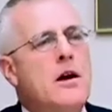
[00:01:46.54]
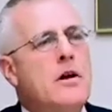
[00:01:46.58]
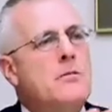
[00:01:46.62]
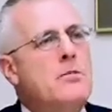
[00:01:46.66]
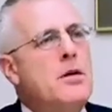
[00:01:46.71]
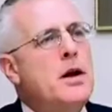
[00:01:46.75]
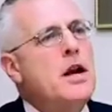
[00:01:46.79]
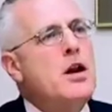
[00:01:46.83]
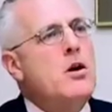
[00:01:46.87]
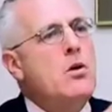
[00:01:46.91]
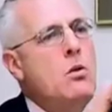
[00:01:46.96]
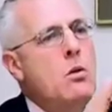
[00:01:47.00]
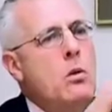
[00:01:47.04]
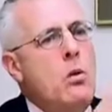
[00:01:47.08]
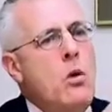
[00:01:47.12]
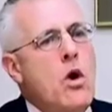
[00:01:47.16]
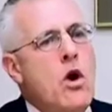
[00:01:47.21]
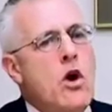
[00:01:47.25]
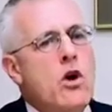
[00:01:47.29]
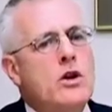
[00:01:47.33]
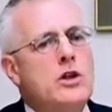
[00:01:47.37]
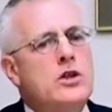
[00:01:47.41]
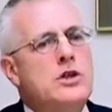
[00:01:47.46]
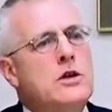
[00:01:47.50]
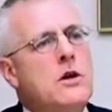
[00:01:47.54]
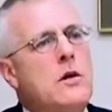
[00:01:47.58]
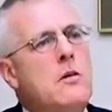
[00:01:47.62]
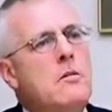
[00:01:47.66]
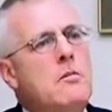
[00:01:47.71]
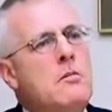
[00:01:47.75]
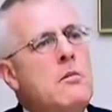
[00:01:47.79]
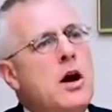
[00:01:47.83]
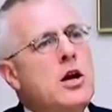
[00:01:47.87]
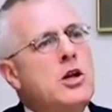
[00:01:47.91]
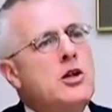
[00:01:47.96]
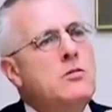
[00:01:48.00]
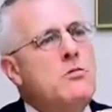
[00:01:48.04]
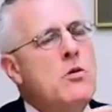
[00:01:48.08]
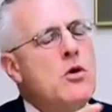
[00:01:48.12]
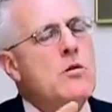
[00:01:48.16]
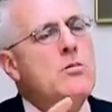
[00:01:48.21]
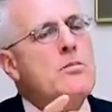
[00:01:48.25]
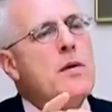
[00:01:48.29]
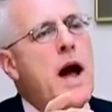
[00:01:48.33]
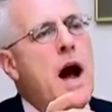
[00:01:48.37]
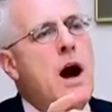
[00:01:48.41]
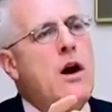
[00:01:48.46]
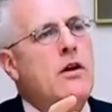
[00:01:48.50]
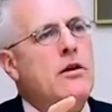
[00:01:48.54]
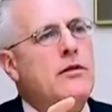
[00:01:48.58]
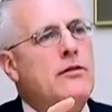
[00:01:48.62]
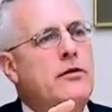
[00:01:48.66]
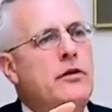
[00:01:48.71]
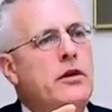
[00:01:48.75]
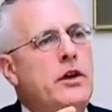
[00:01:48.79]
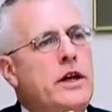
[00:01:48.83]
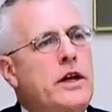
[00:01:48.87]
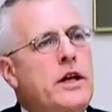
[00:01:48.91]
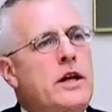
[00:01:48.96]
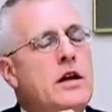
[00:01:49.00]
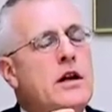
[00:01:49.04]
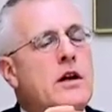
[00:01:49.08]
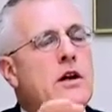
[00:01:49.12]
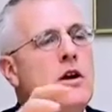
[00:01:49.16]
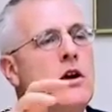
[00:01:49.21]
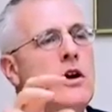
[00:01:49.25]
But it works much more powerfully